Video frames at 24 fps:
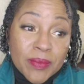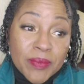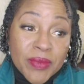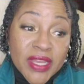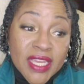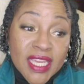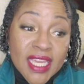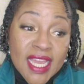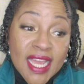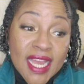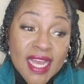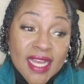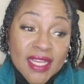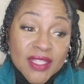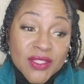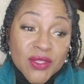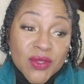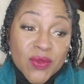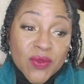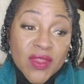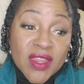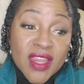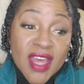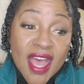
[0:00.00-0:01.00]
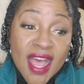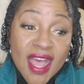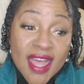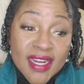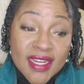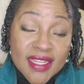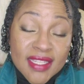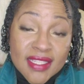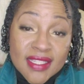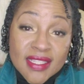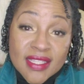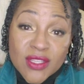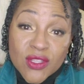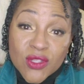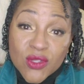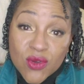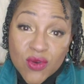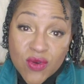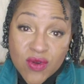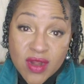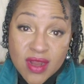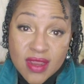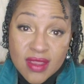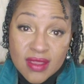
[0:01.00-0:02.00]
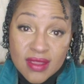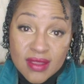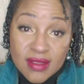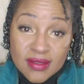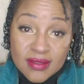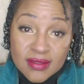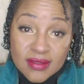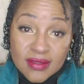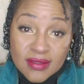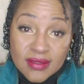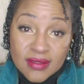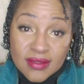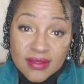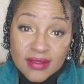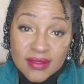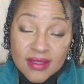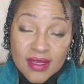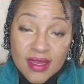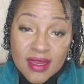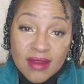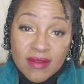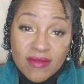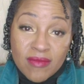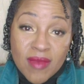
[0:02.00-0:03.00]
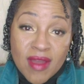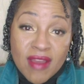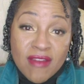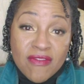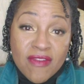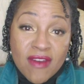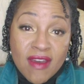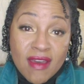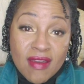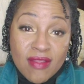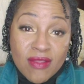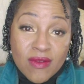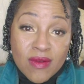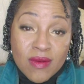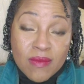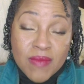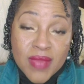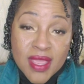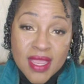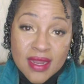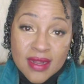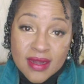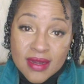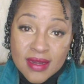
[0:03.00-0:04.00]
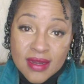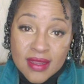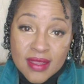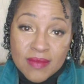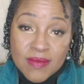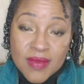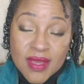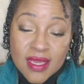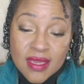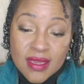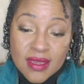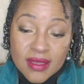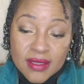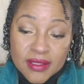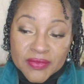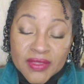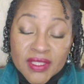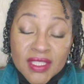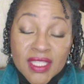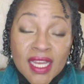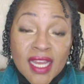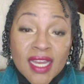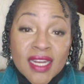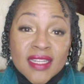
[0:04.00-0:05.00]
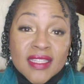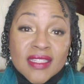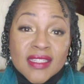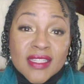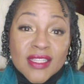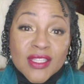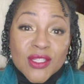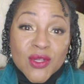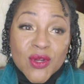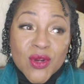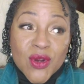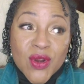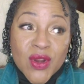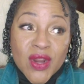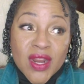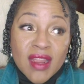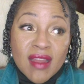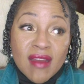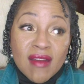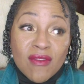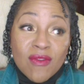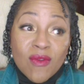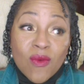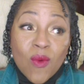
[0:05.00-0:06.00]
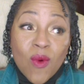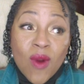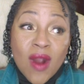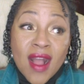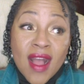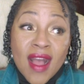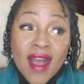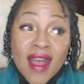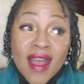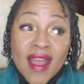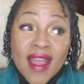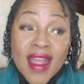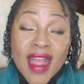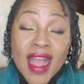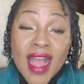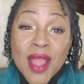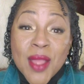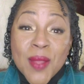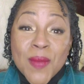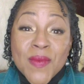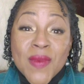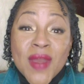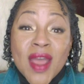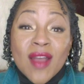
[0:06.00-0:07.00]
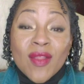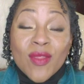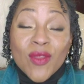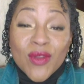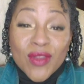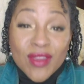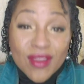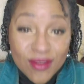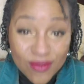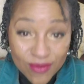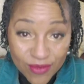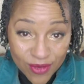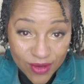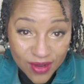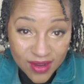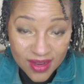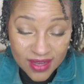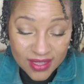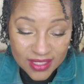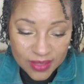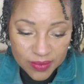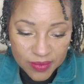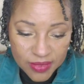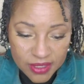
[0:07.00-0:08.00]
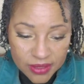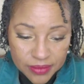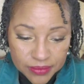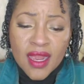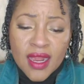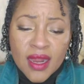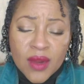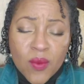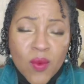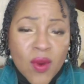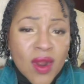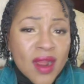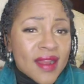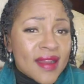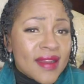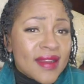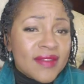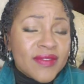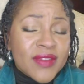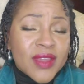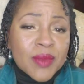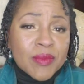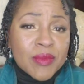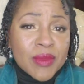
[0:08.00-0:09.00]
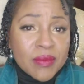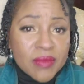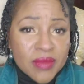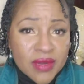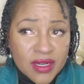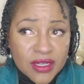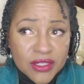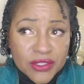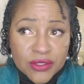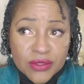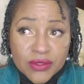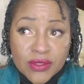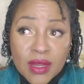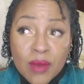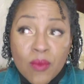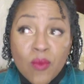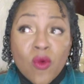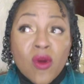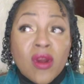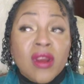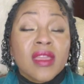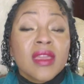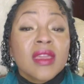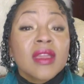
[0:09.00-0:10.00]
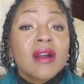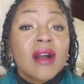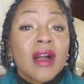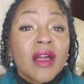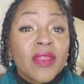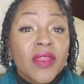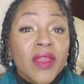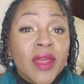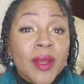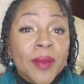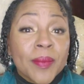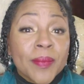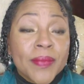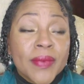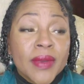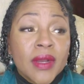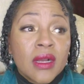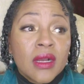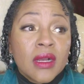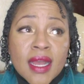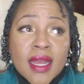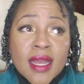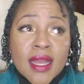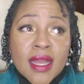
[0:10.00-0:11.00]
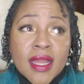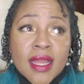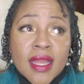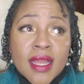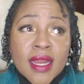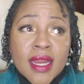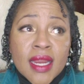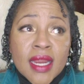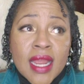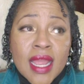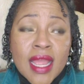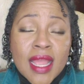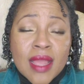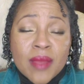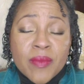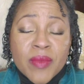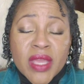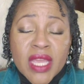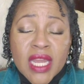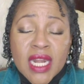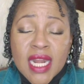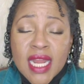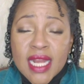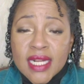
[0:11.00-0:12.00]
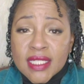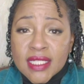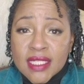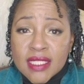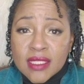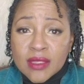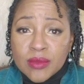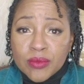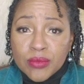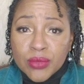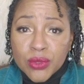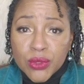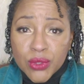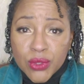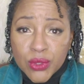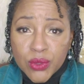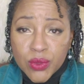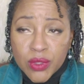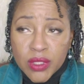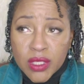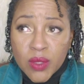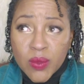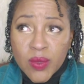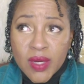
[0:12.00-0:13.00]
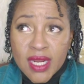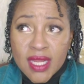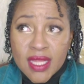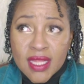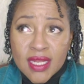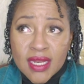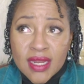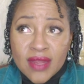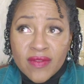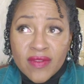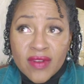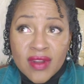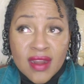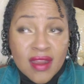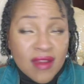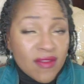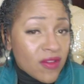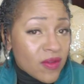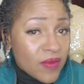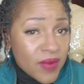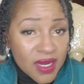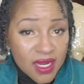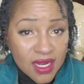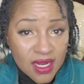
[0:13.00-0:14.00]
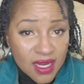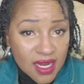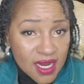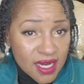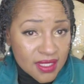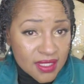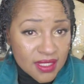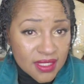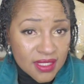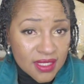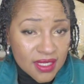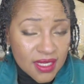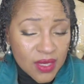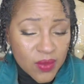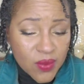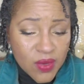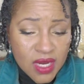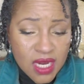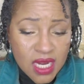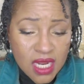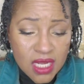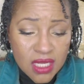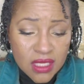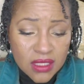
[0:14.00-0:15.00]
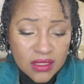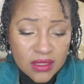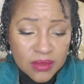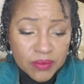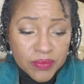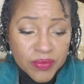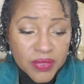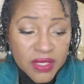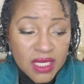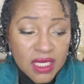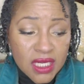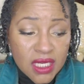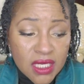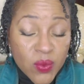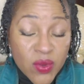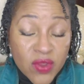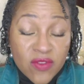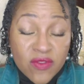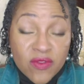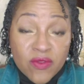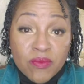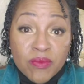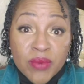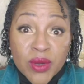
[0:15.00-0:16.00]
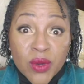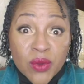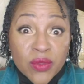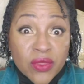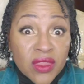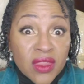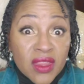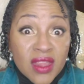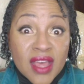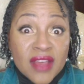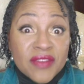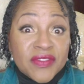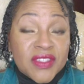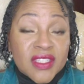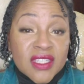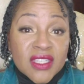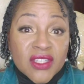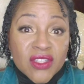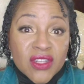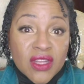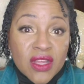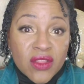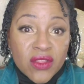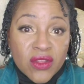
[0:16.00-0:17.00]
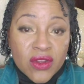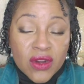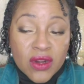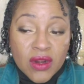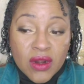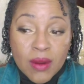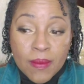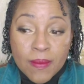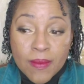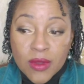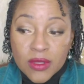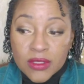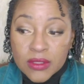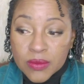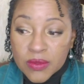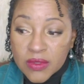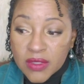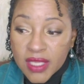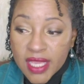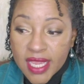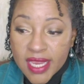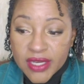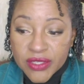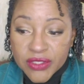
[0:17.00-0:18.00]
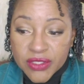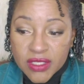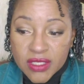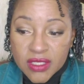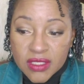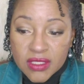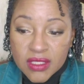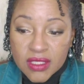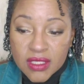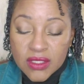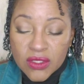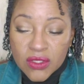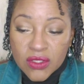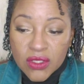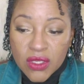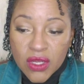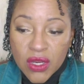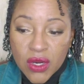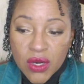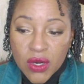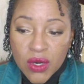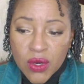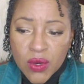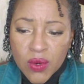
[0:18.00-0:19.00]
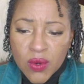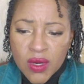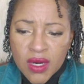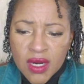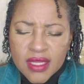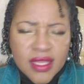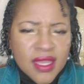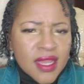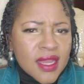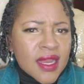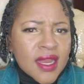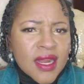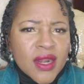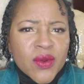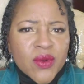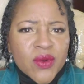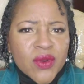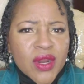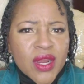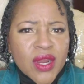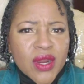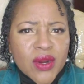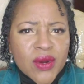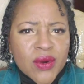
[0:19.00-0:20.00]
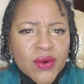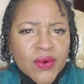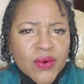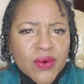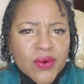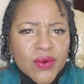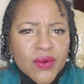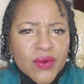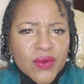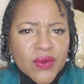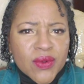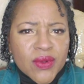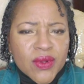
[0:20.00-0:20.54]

But yeah, so that is the story of my father abandoning me. That is the story of why I am not looking for a husband and why I have commitment issues. I'm working on them. I am connected to Blue in a way that I've never been connected to anyone else. But we've both left each other on multiple occasions. And so, yeah, I don't know.